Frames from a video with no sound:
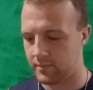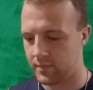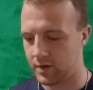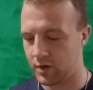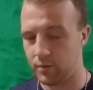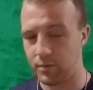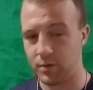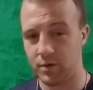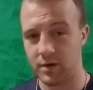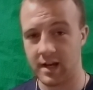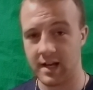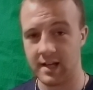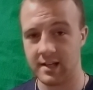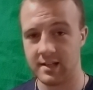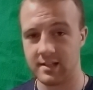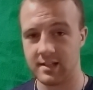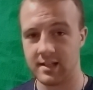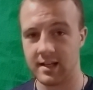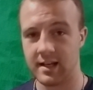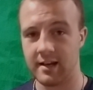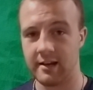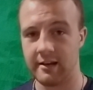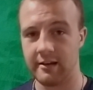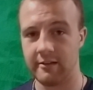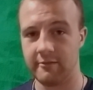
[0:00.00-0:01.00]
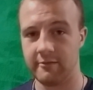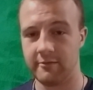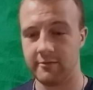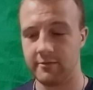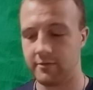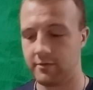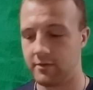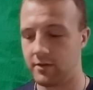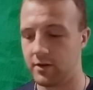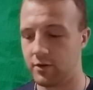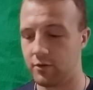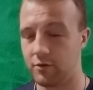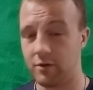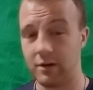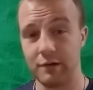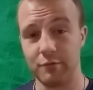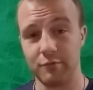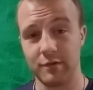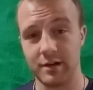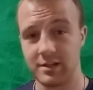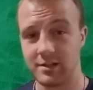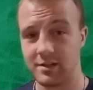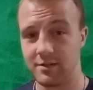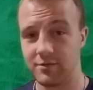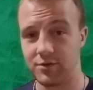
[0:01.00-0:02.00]
I hope you guys have a great
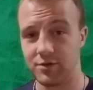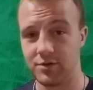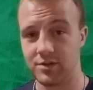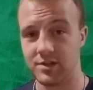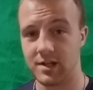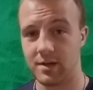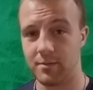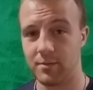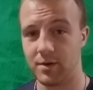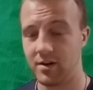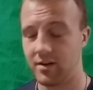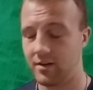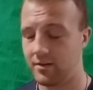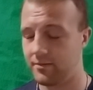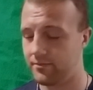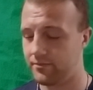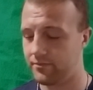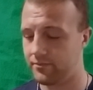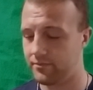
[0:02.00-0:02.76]
rest of your summer,